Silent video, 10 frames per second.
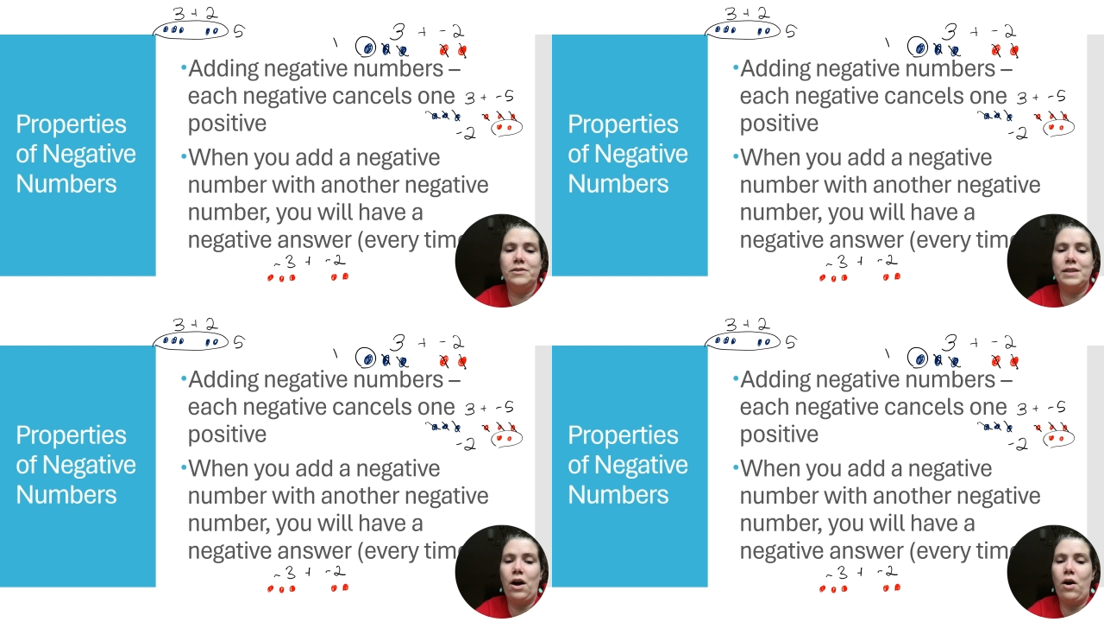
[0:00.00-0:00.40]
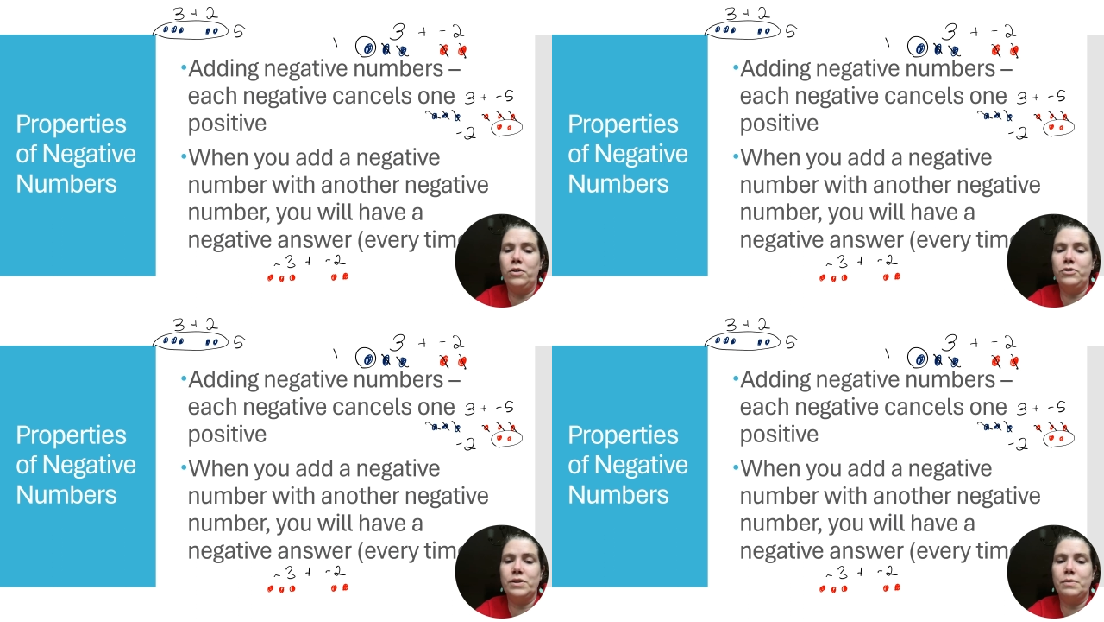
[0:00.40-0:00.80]
They all
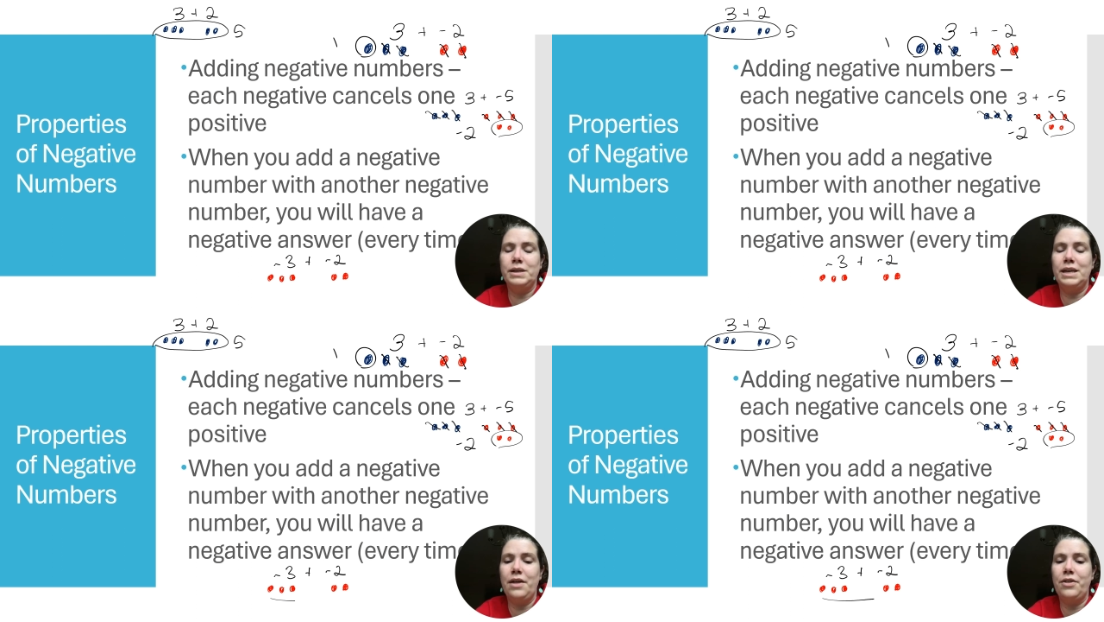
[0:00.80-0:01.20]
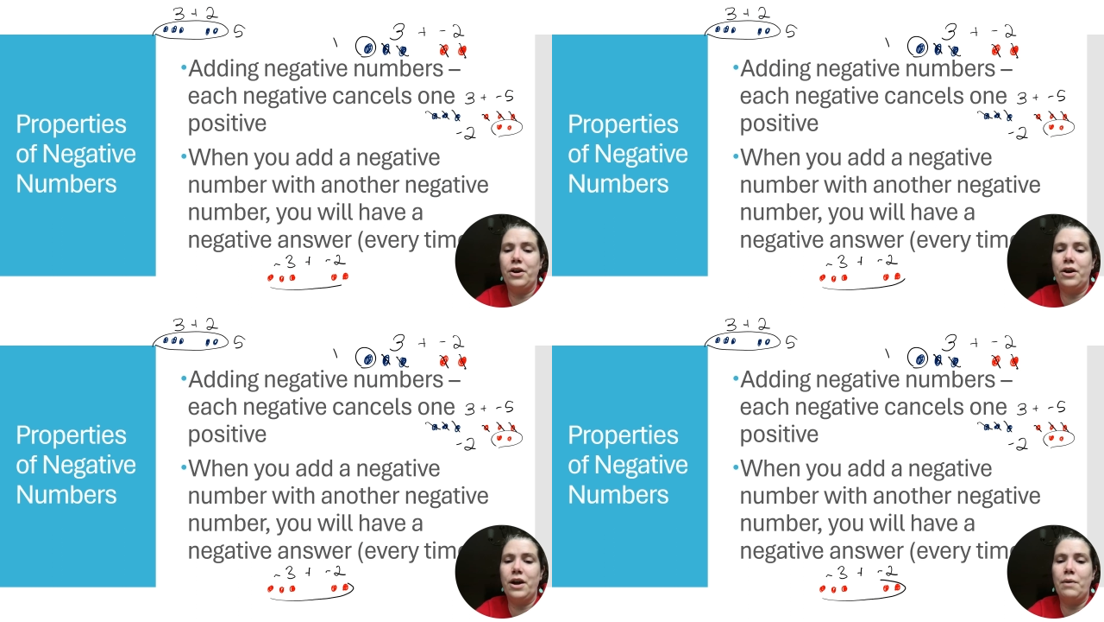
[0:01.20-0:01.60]
just come
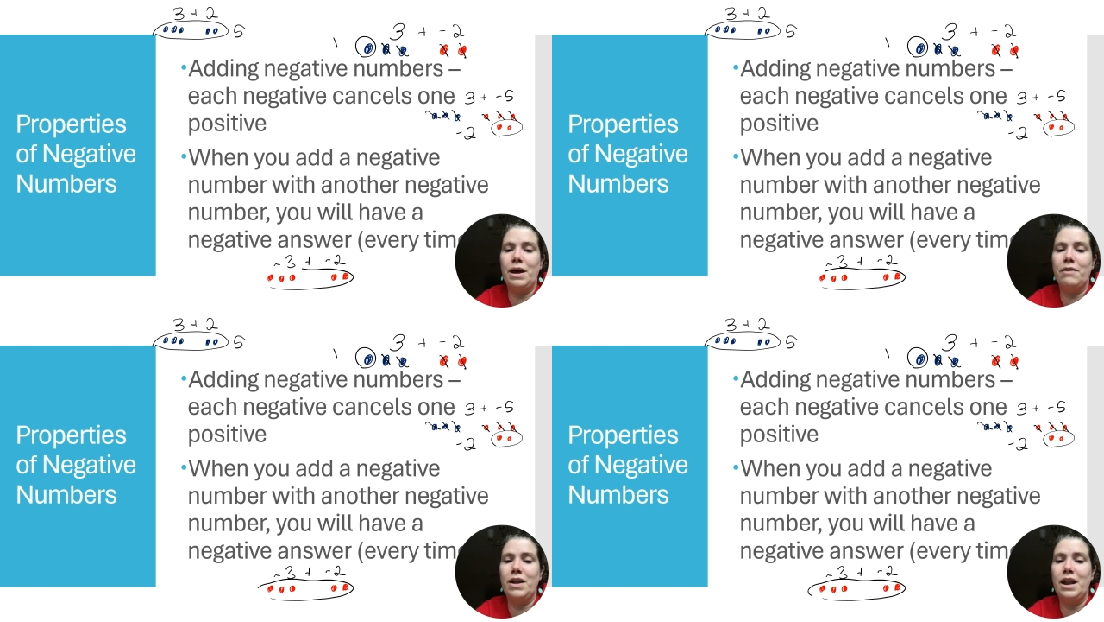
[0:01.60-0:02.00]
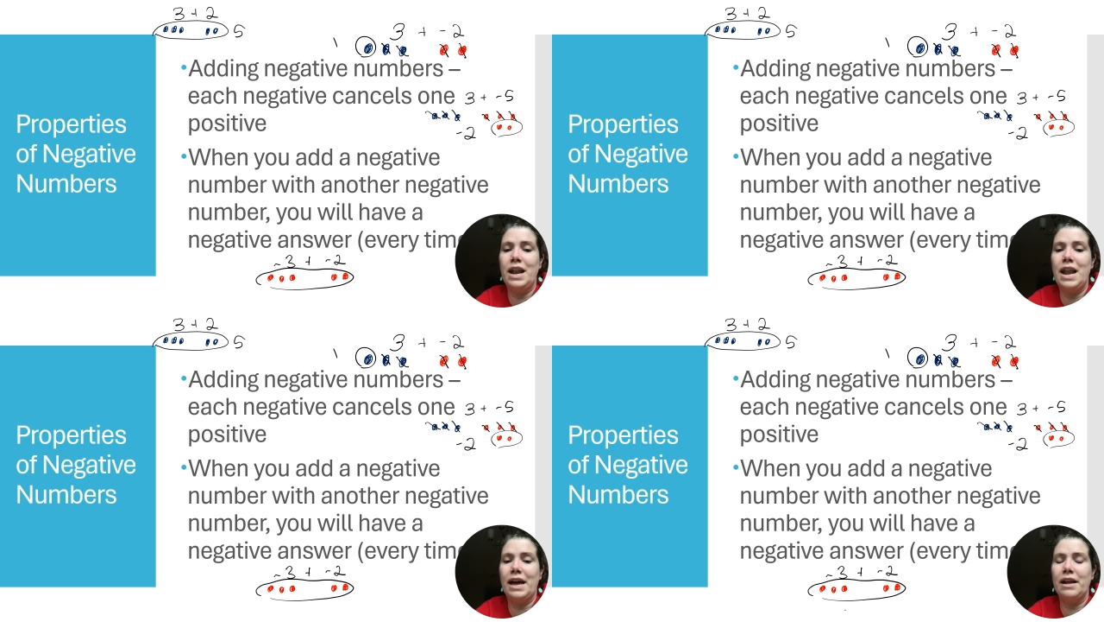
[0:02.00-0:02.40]
together, and we have
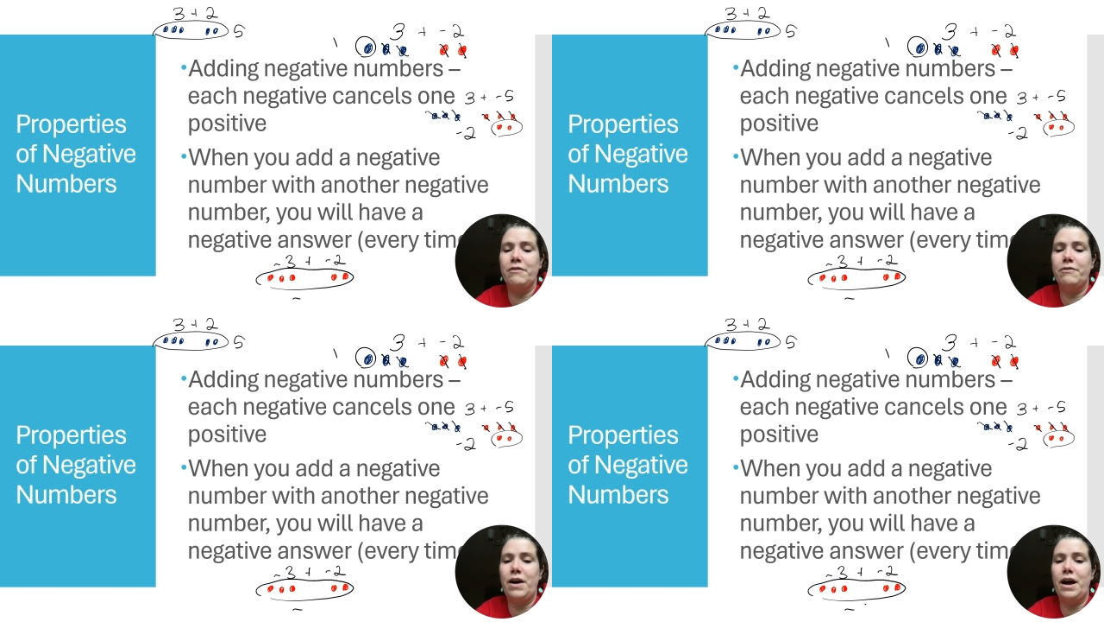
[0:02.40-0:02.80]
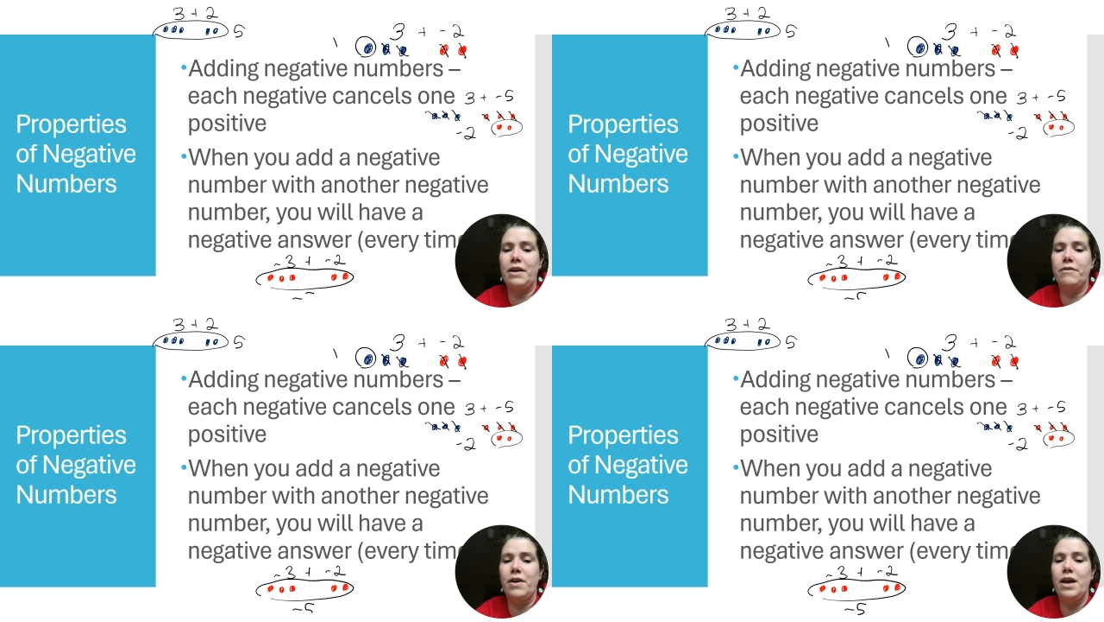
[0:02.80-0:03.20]
-5.